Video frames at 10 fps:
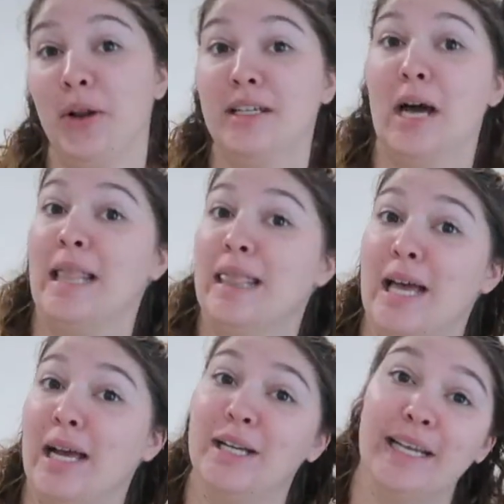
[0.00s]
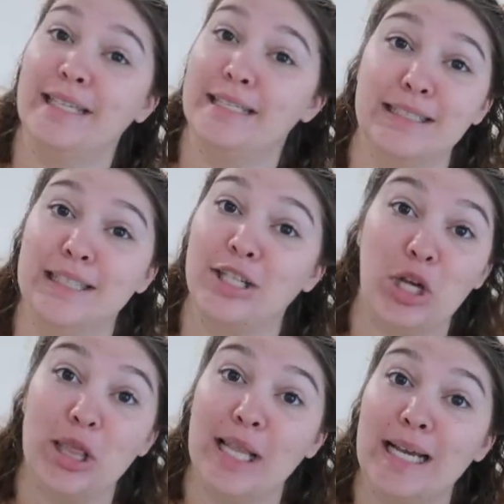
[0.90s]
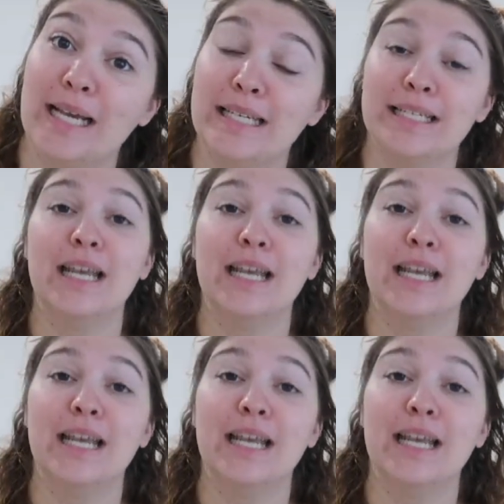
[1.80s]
don't like it. I don't like it.